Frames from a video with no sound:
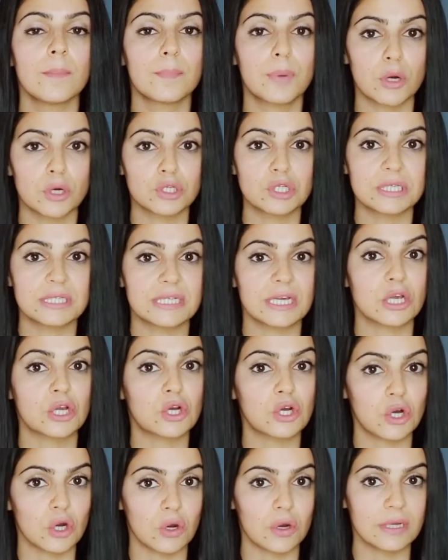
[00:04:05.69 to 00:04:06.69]
purchasing
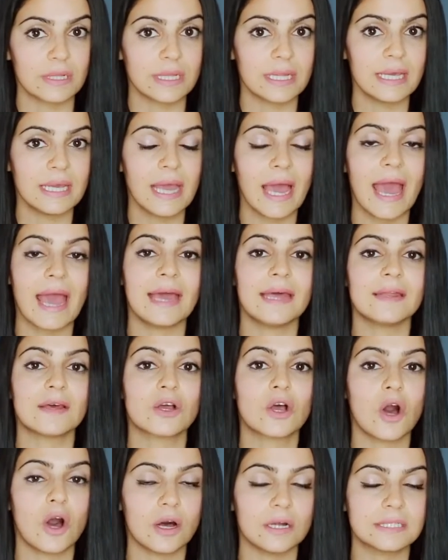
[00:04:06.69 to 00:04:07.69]
currently
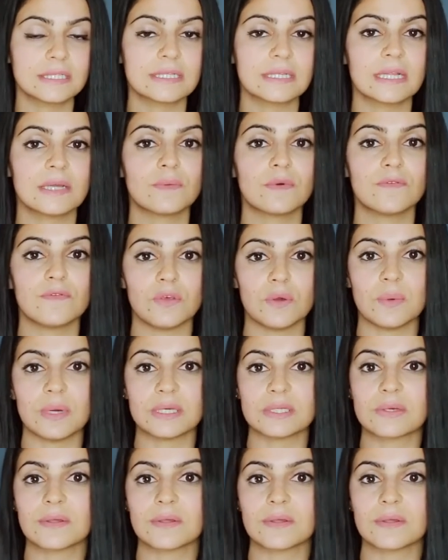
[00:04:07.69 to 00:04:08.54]
and constantly reviewing.